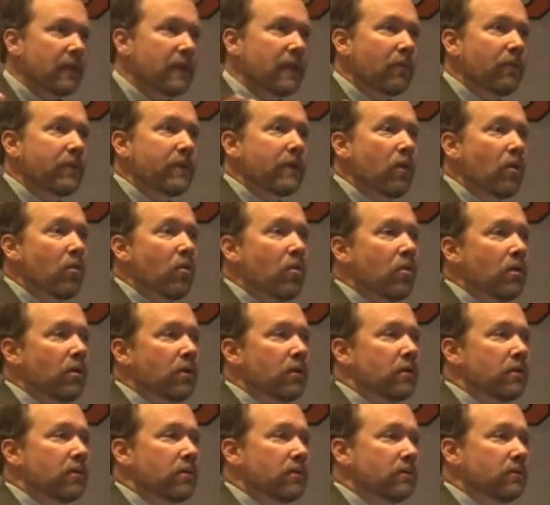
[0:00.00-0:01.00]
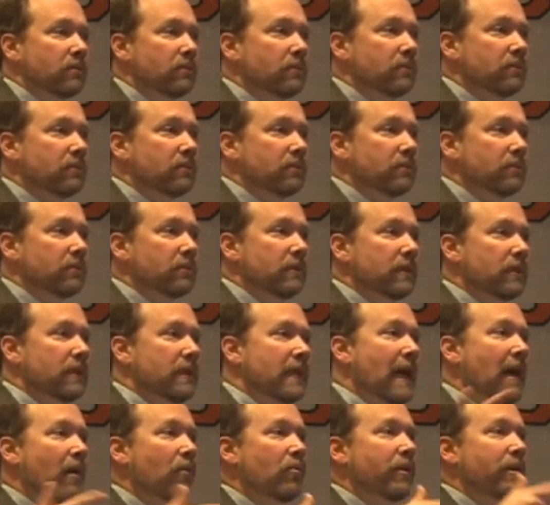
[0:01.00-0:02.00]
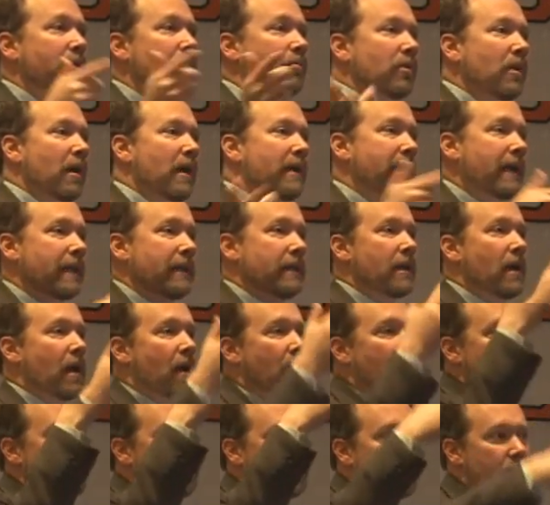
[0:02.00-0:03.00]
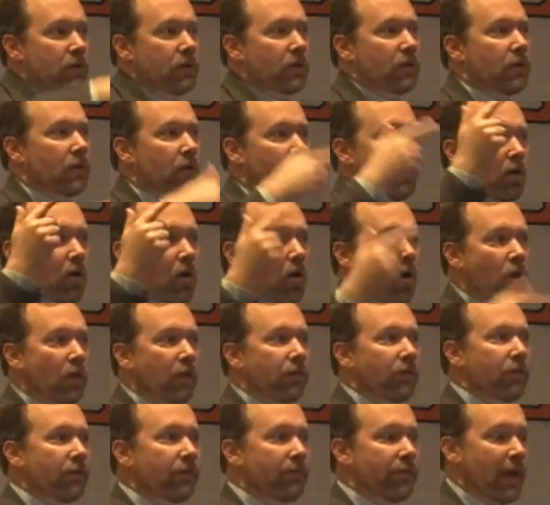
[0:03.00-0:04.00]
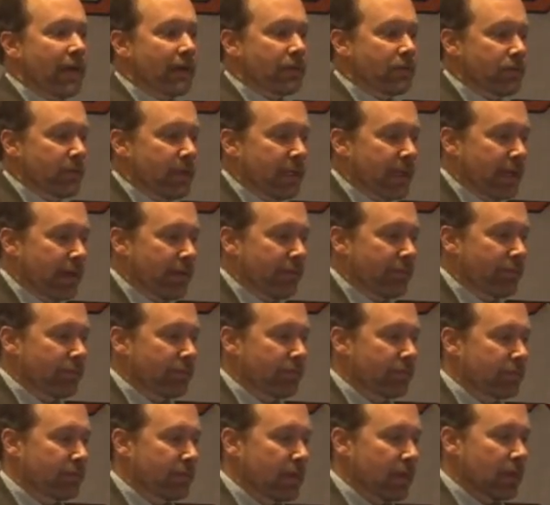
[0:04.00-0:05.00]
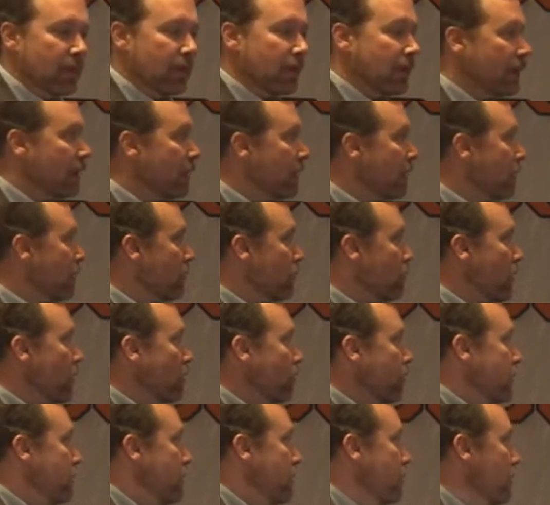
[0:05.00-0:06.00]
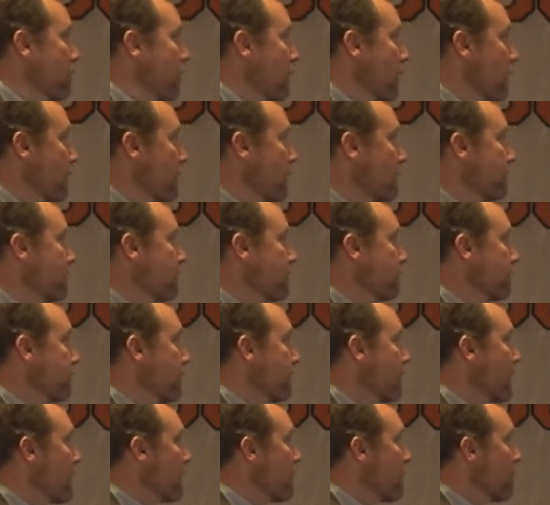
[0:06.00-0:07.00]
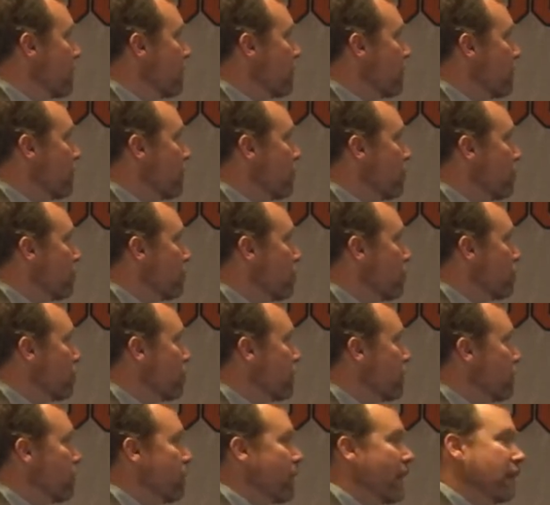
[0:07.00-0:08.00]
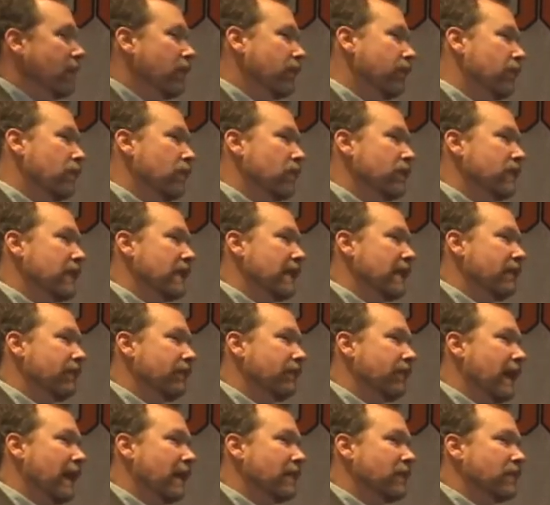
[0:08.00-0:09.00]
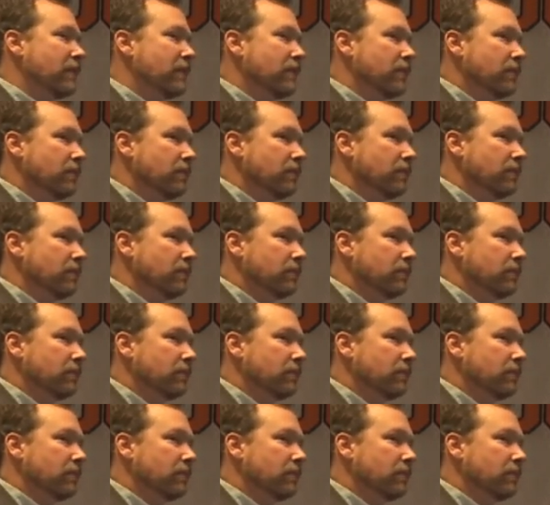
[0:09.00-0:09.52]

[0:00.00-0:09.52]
Now we know Oracle. Now we apply that knowledge to all of the facts we have. What could we do here? We could make the full scan faster.